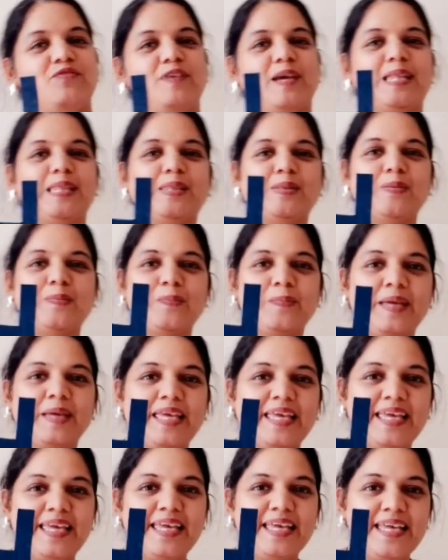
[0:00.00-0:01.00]
with
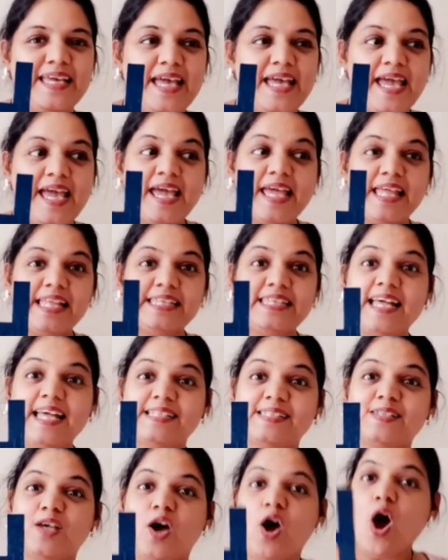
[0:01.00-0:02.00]
me.
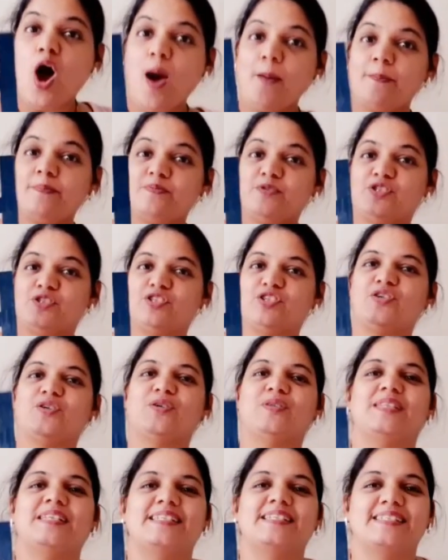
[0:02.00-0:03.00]
Let's hop
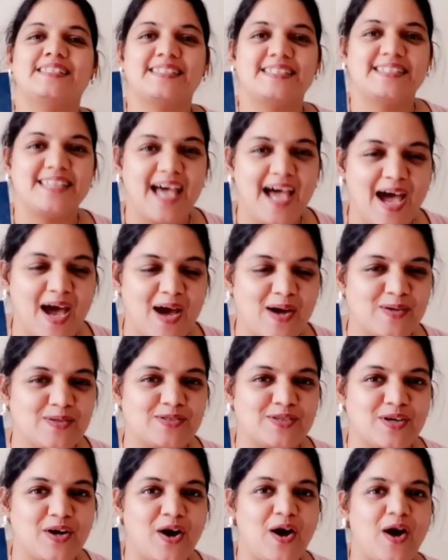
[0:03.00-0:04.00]
to the
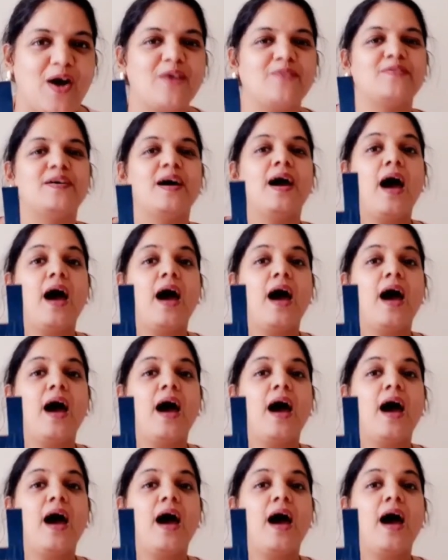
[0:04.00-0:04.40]
sound of